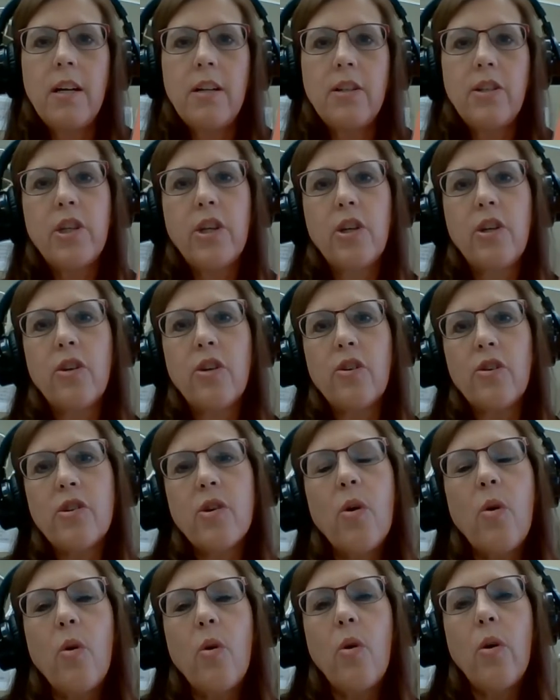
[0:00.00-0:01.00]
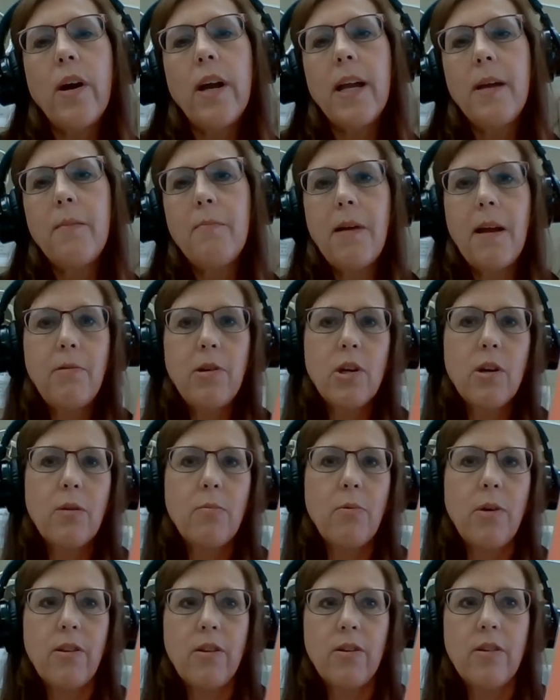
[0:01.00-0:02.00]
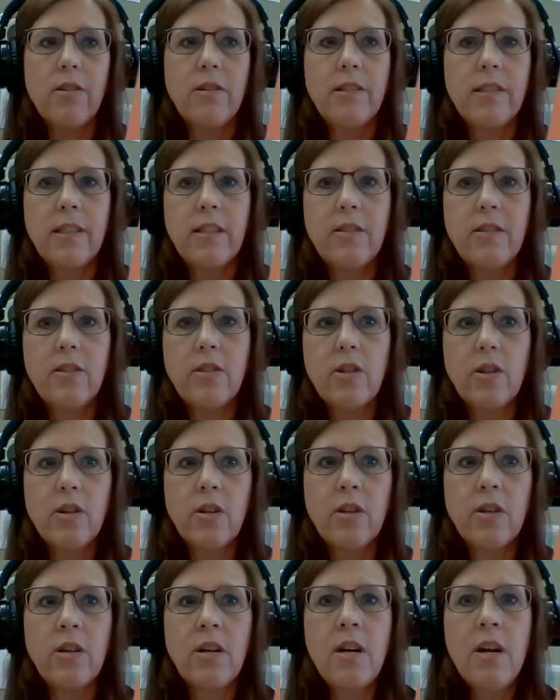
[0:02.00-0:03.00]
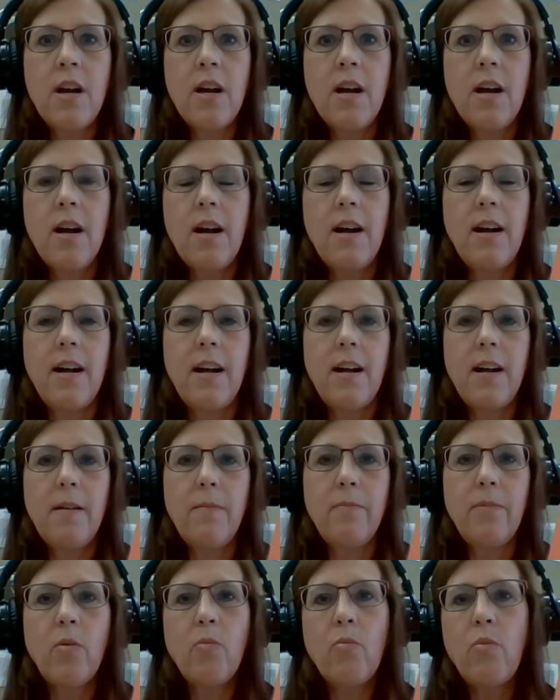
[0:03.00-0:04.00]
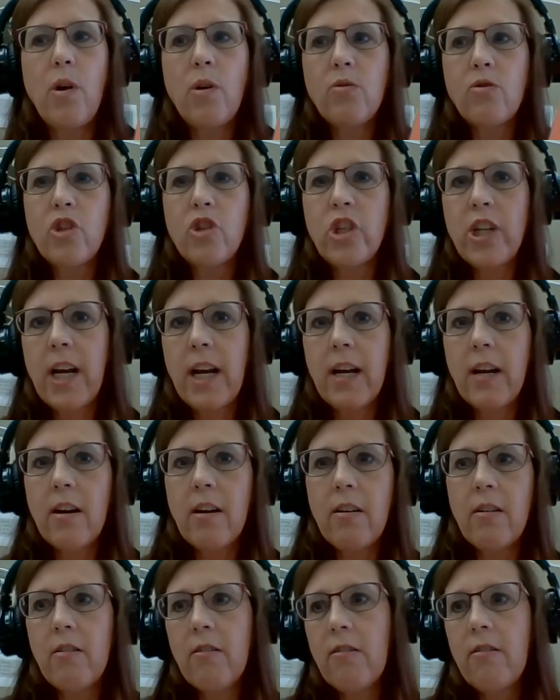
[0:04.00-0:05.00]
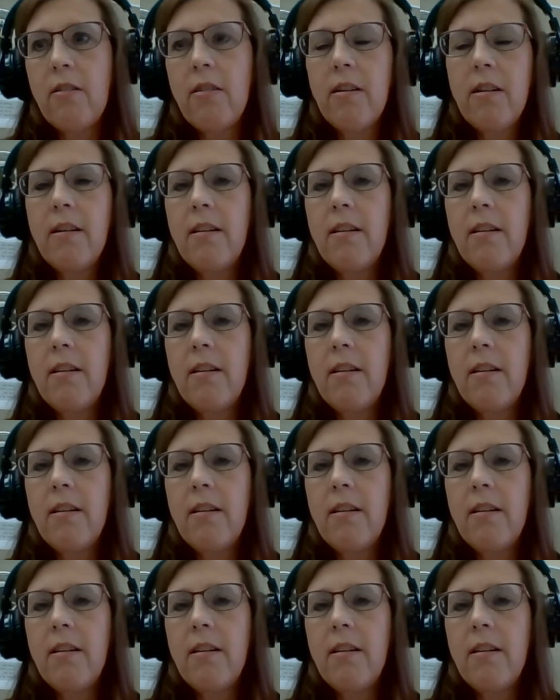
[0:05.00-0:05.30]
took your toy. Maybe your brother or sister won't share